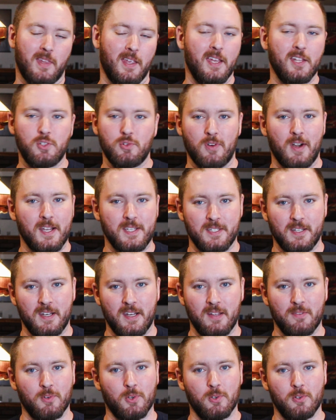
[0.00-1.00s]
it's Resident
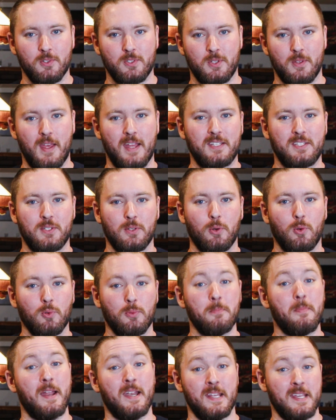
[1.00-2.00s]
Evil, so that sold
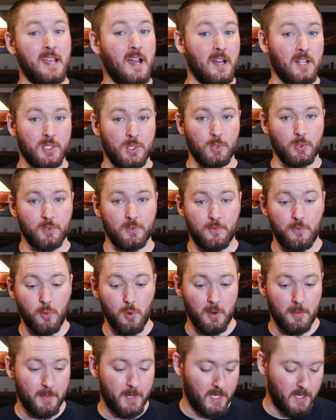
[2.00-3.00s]
many consoles
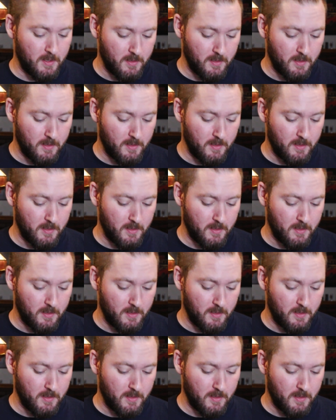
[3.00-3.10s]
for me.